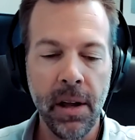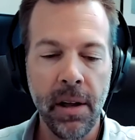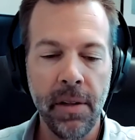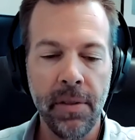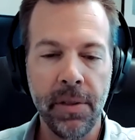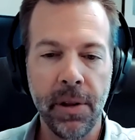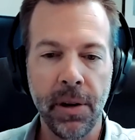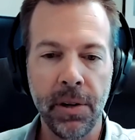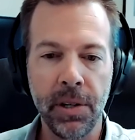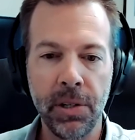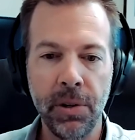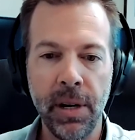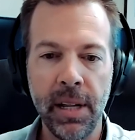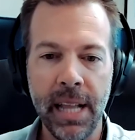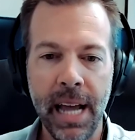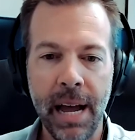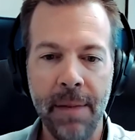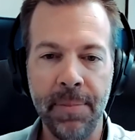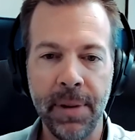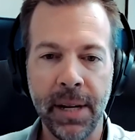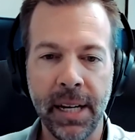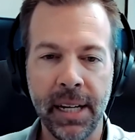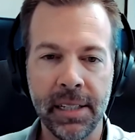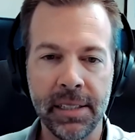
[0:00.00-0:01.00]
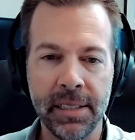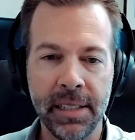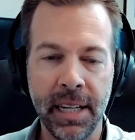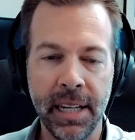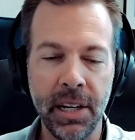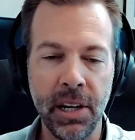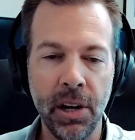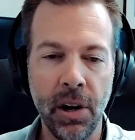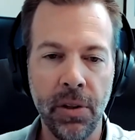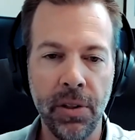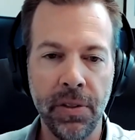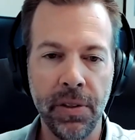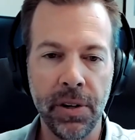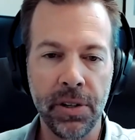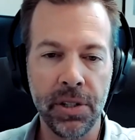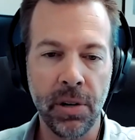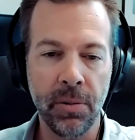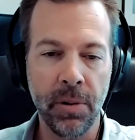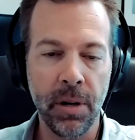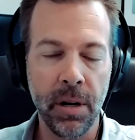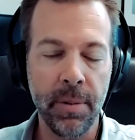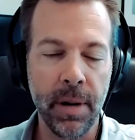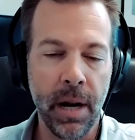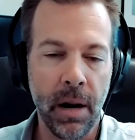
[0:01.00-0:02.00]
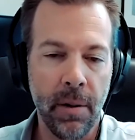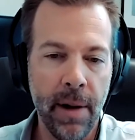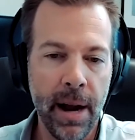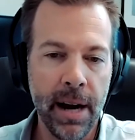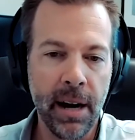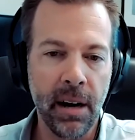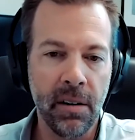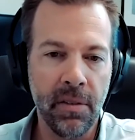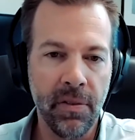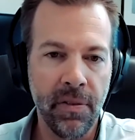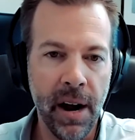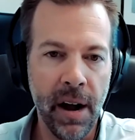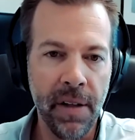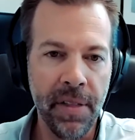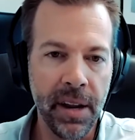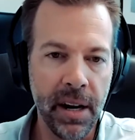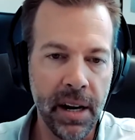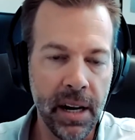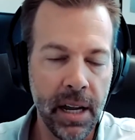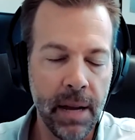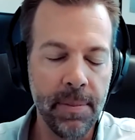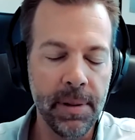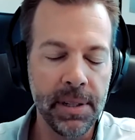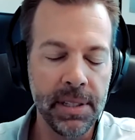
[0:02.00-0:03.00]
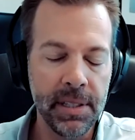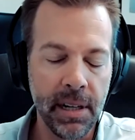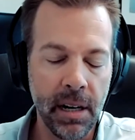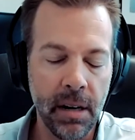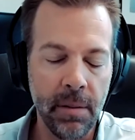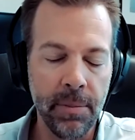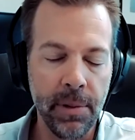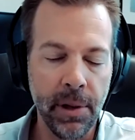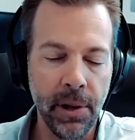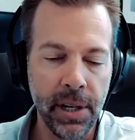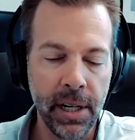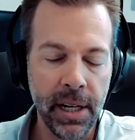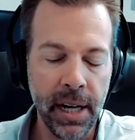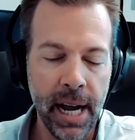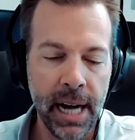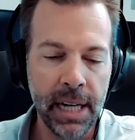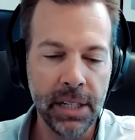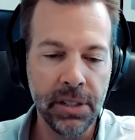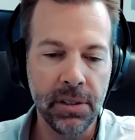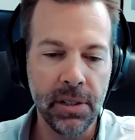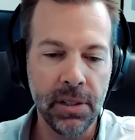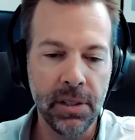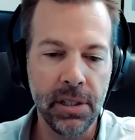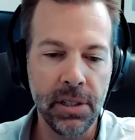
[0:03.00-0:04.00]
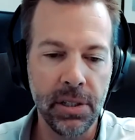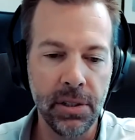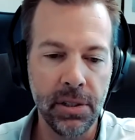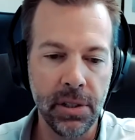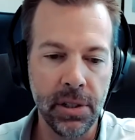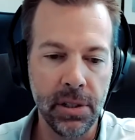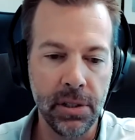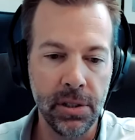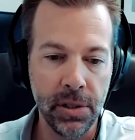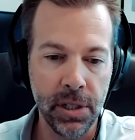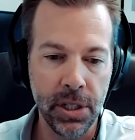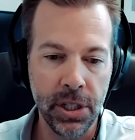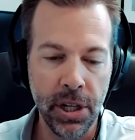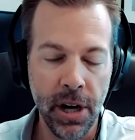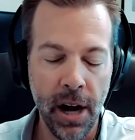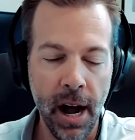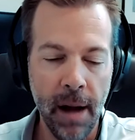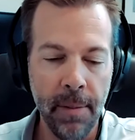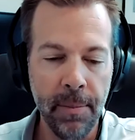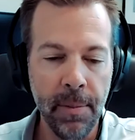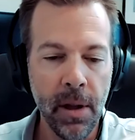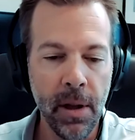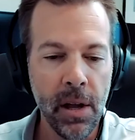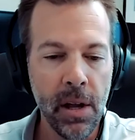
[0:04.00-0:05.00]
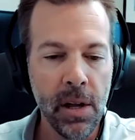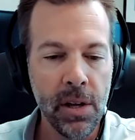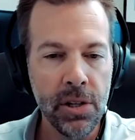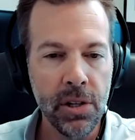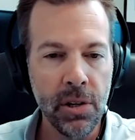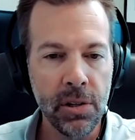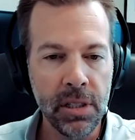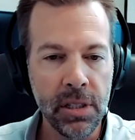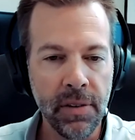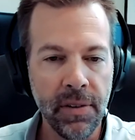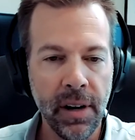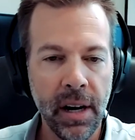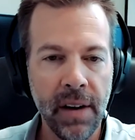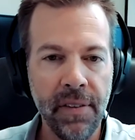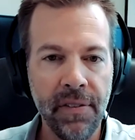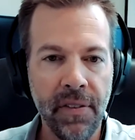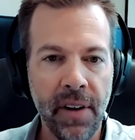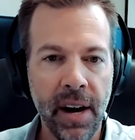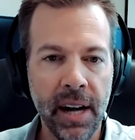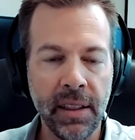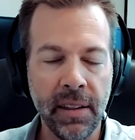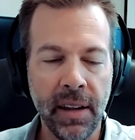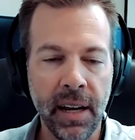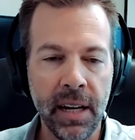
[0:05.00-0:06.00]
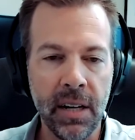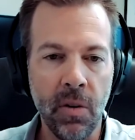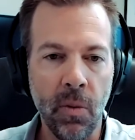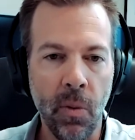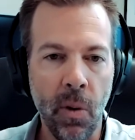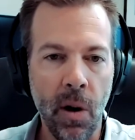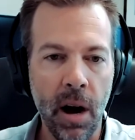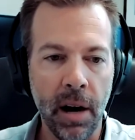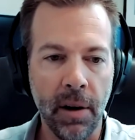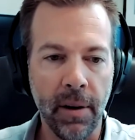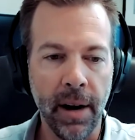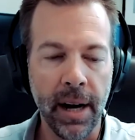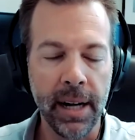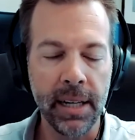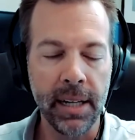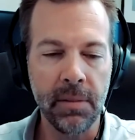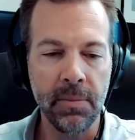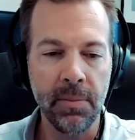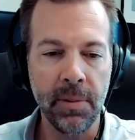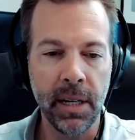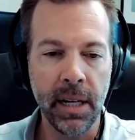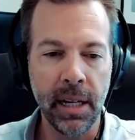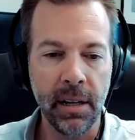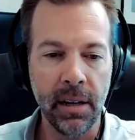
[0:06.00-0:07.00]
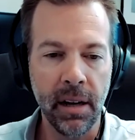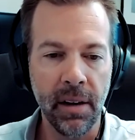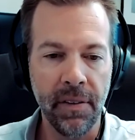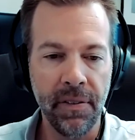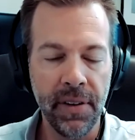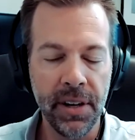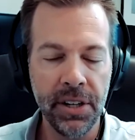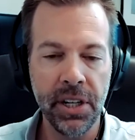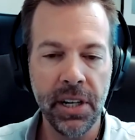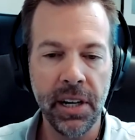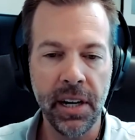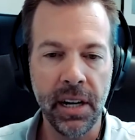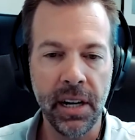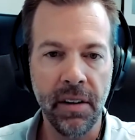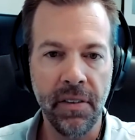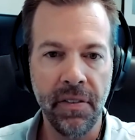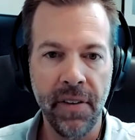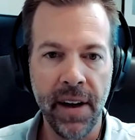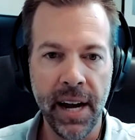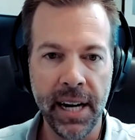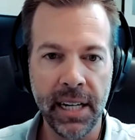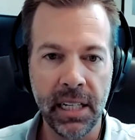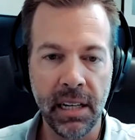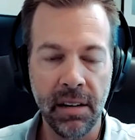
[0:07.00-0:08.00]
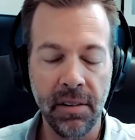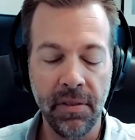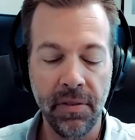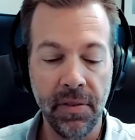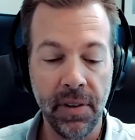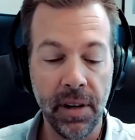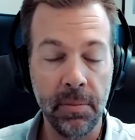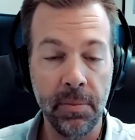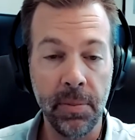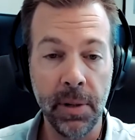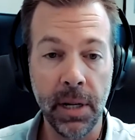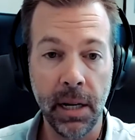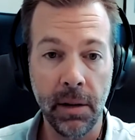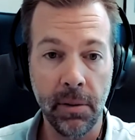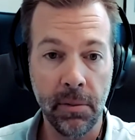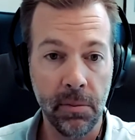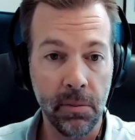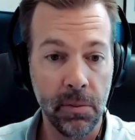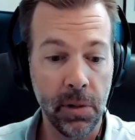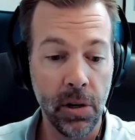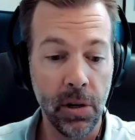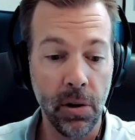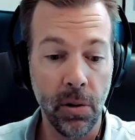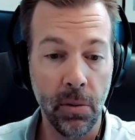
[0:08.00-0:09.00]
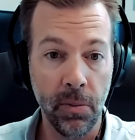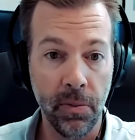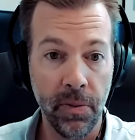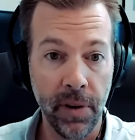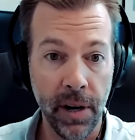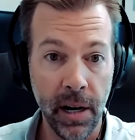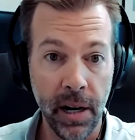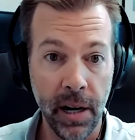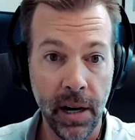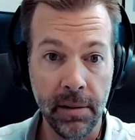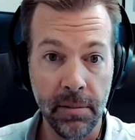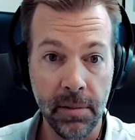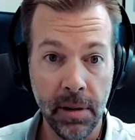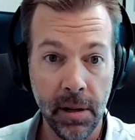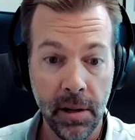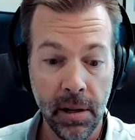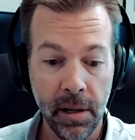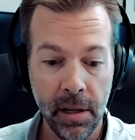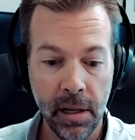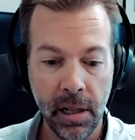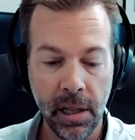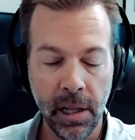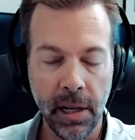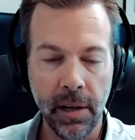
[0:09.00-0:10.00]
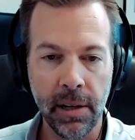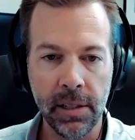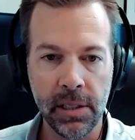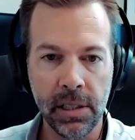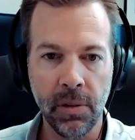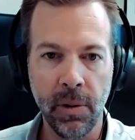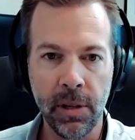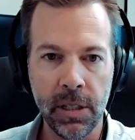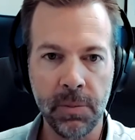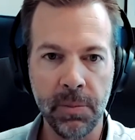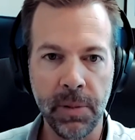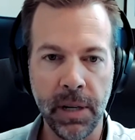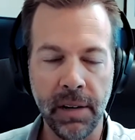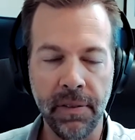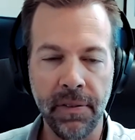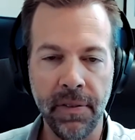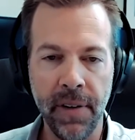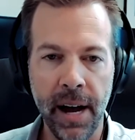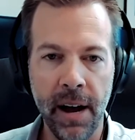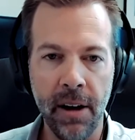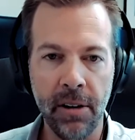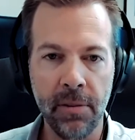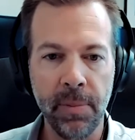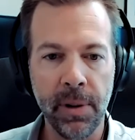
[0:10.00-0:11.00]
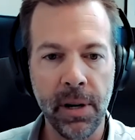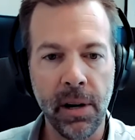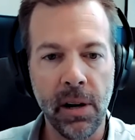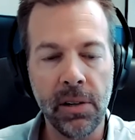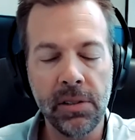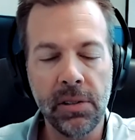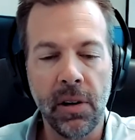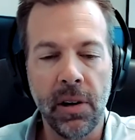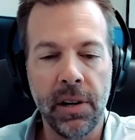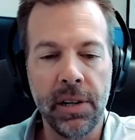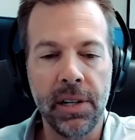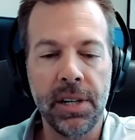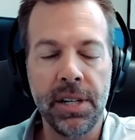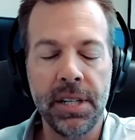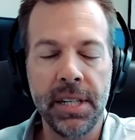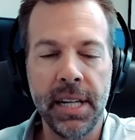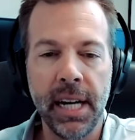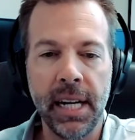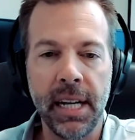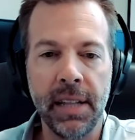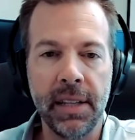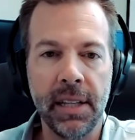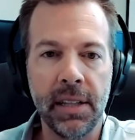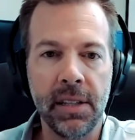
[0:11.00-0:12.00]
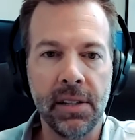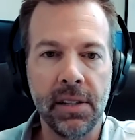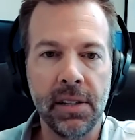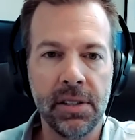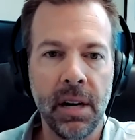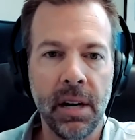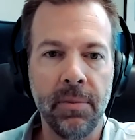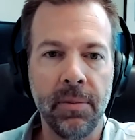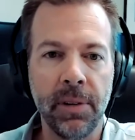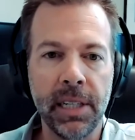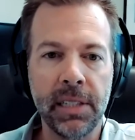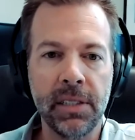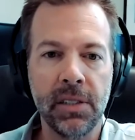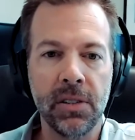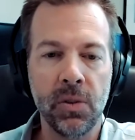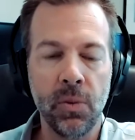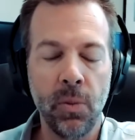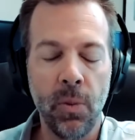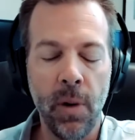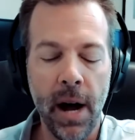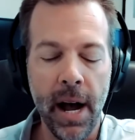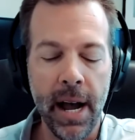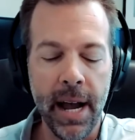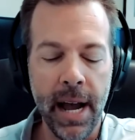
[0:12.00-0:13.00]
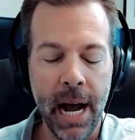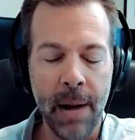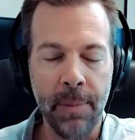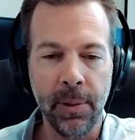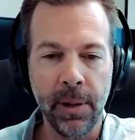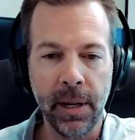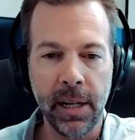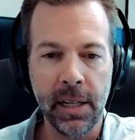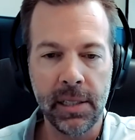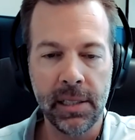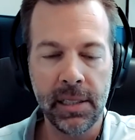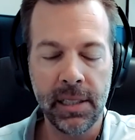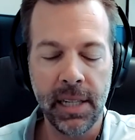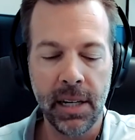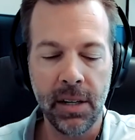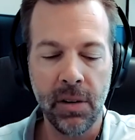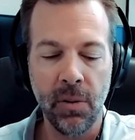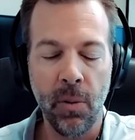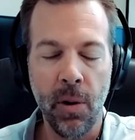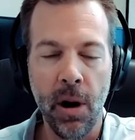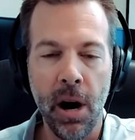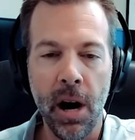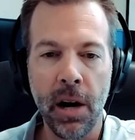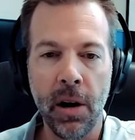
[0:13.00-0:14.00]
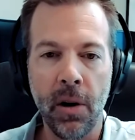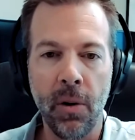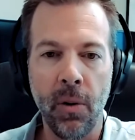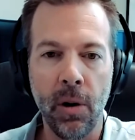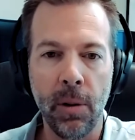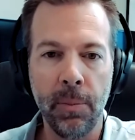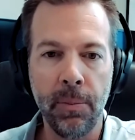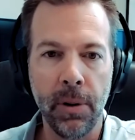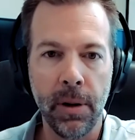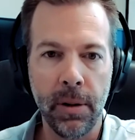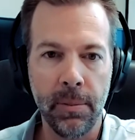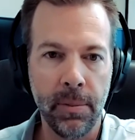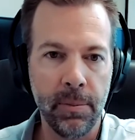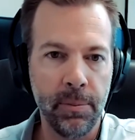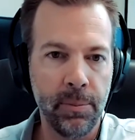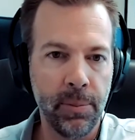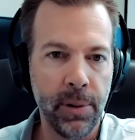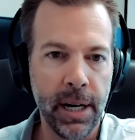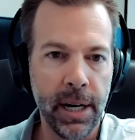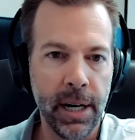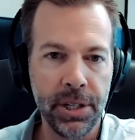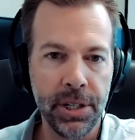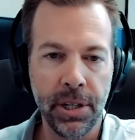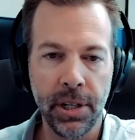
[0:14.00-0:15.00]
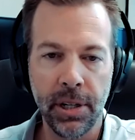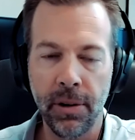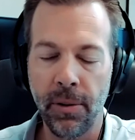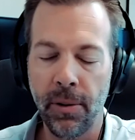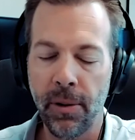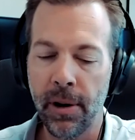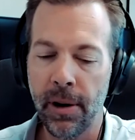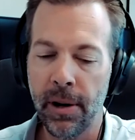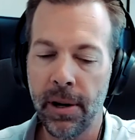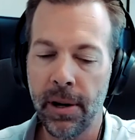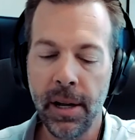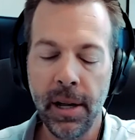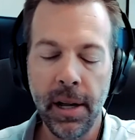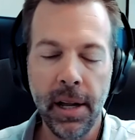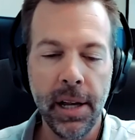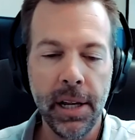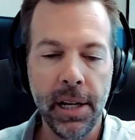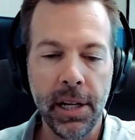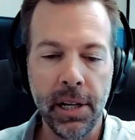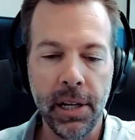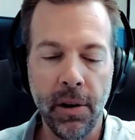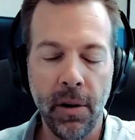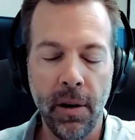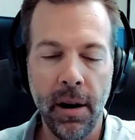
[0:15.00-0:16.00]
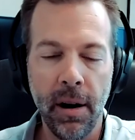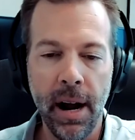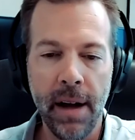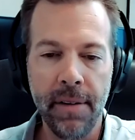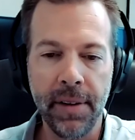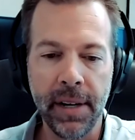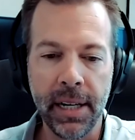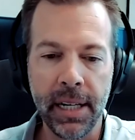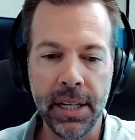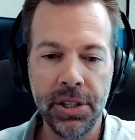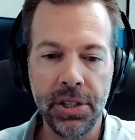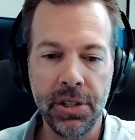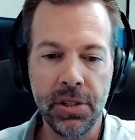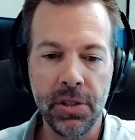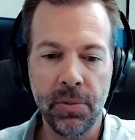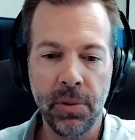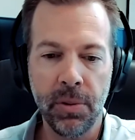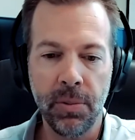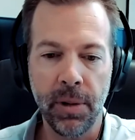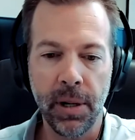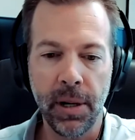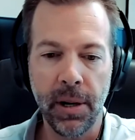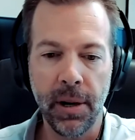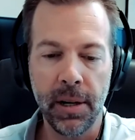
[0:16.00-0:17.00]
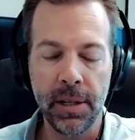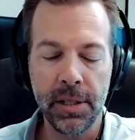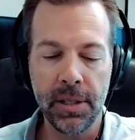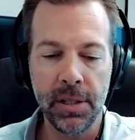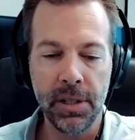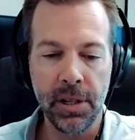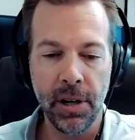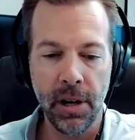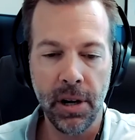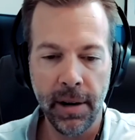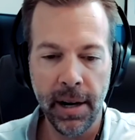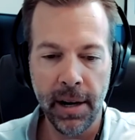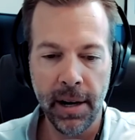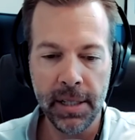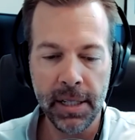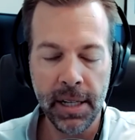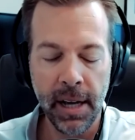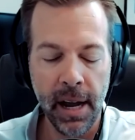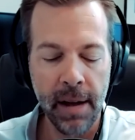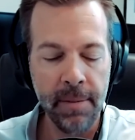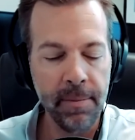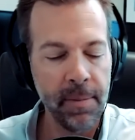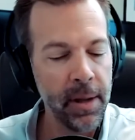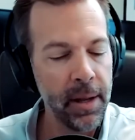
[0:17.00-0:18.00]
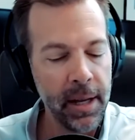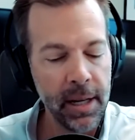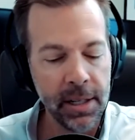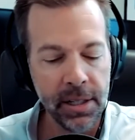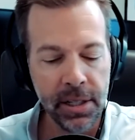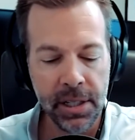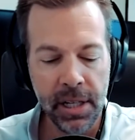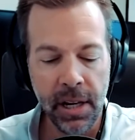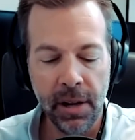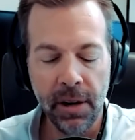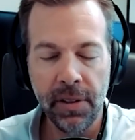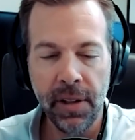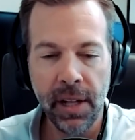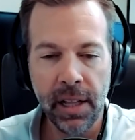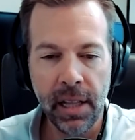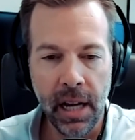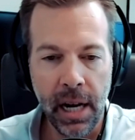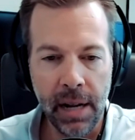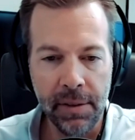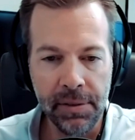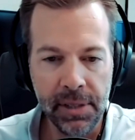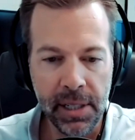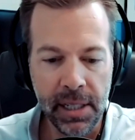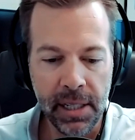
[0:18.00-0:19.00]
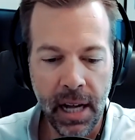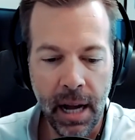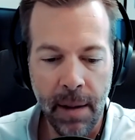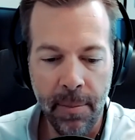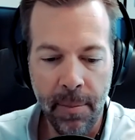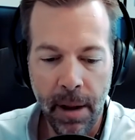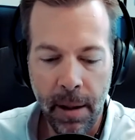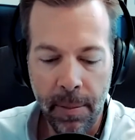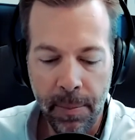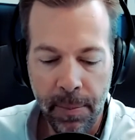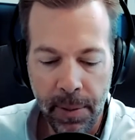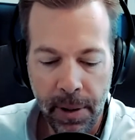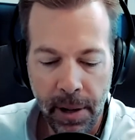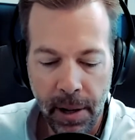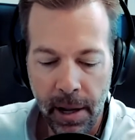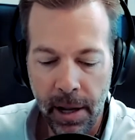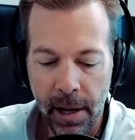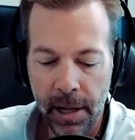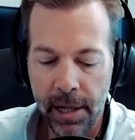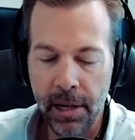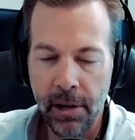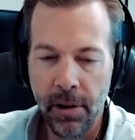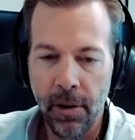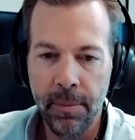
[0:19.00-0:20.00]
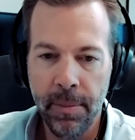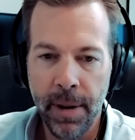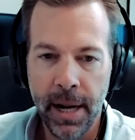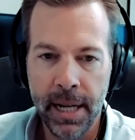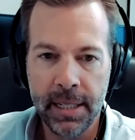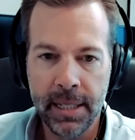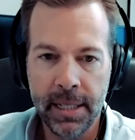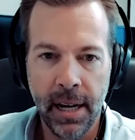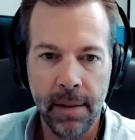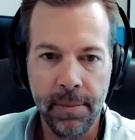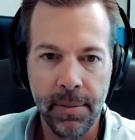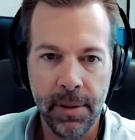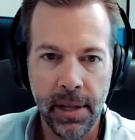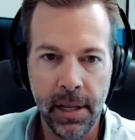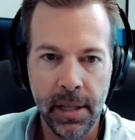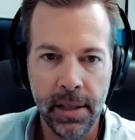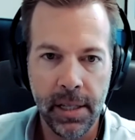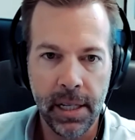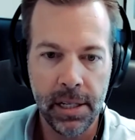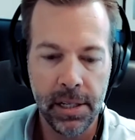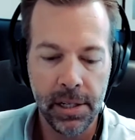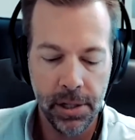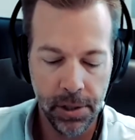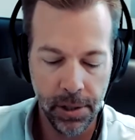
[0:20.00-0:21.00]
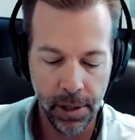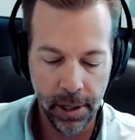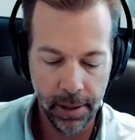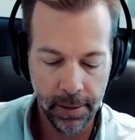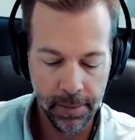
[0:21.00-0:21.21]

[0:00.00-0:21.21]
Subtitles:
They're doing that because they know that there's going to be a record found that inhibits their ability to actually do the job. So it's a very fine line to walk, right? To being efficient and effective and being, very clear as to what's being found, but also understanding that there's some reasons why applicants tend to walk or put pressure or, are having issues with regard to turnaround time. Just another thing that I've seen come up, in my time in the industry.